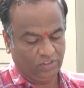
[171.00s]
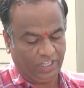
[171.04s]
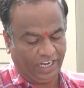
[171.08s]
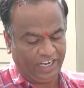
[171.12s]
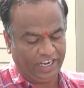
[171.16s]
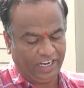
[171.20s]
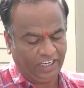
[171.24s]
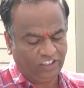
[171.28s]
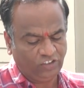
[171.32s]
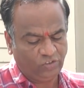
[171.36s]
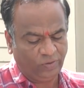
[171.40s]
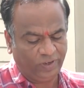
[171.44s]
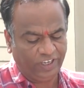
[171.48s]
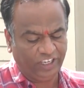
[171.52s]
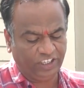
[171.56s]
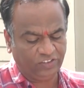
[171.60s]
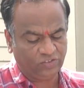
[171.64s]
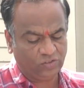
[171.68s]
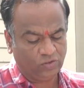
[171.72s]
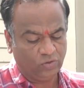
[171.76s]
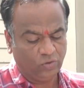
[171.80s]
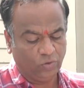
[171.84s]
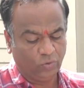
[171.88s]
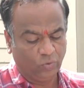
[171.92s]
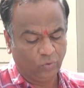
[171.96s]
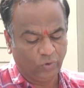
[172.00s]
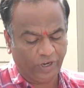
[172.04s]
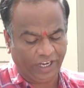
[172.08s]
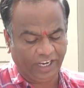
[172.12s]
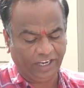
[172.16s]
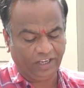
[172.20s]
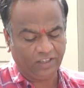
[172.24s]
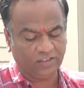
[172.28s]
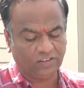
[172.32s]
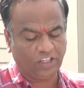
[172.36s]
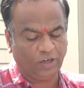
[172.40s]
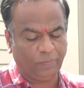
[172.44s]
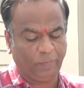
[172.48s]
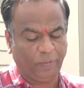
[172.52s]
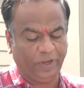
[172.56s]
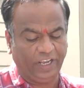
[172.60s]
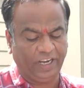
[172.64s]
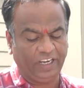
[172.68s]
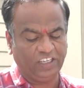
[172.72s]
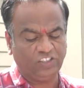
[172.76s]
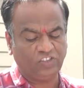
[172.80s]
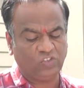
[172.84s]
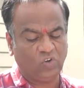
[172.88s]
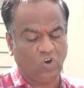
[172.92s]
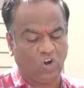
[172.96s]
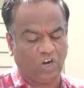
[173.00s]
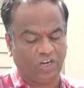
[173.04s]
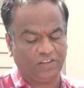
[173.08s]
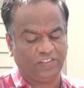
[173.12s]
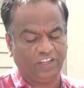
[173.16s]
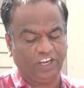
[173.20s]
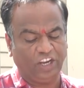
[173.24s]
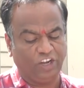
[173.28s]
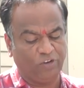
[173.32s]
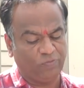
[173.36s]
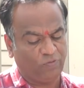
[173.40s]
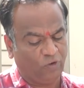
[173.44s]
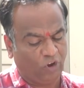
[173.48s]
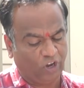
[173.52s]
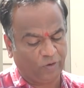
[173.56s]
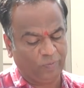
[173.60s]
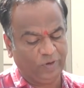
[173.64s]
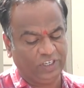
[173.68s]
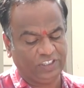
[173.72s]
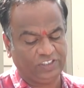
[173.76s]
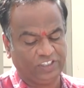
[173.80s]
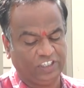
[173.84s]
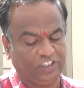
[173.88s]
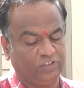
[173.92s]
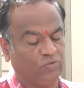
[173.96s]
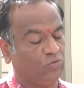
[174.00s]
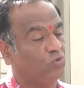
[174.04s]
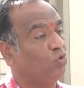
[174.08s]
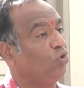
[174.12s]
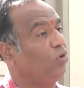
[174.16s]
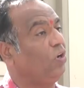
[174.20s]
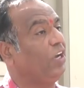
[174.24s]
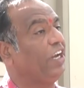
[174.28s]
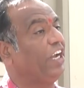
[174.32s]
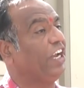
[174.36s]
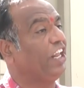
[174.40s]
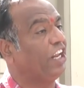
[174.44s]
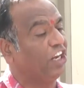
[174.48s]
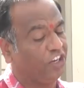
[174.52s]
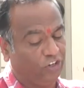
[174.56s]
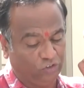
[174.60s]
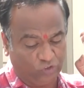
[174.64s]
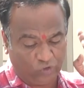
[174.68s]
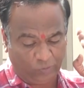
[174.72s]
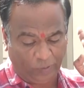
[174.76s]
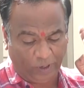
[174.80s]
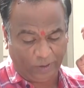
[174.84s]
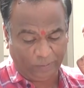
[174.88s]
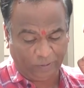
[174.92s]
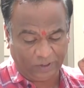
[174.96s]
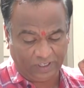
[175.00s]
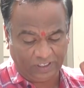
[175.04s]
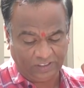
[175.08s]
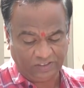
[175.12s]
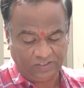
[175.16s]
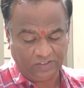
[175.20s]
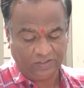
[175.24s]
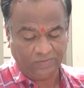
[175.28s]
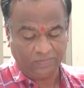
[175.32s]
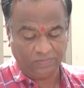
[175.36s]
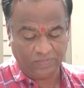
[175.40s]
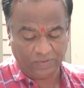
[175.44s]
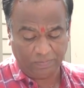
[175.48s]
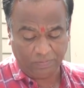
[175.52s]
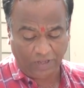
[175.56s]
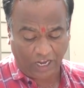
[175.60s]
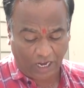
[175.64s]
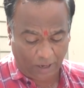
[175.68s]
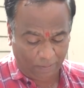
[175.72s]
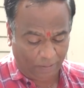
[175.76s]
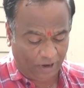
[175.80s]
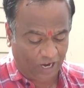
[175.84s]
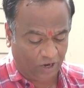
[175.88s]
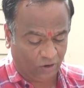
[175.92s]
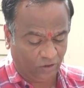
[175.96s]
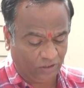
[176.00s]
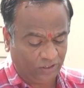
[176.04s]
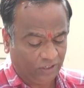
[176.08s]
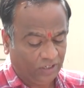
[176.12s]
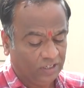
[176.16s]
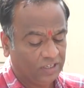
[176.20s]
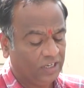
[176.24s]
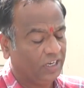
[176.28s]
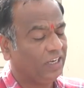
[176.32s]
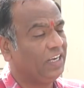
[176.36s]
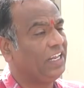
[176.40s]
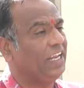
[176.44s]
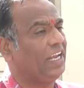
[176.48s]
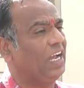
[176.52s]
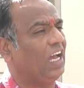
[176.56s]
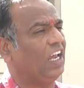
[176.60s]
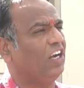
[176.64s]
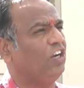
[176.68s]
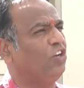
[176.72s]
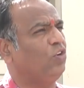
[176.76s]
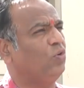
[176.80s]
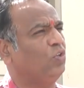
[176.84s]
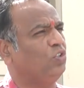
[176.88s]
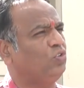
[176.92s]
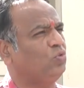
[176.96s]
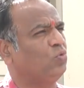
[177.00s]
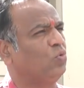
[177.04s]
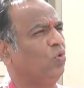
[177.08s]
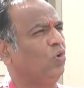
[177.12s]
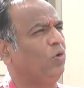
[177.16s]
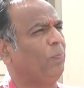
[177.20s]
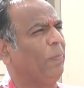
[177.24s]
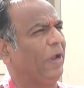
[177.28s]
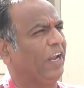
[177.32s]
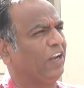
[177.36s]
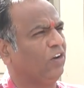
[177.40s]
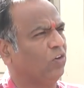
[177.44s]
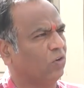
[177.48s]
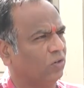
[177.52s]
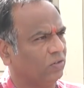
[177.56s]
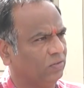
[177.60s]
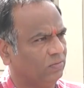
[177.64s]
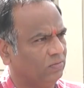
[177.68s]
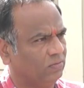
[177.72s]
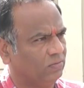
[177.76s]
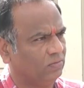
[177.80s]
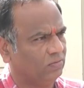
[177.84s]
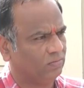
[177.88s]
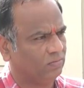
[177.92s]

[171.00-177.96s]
The next one is, we the parents got the information through leading newspapers about DRDO school Bangalore.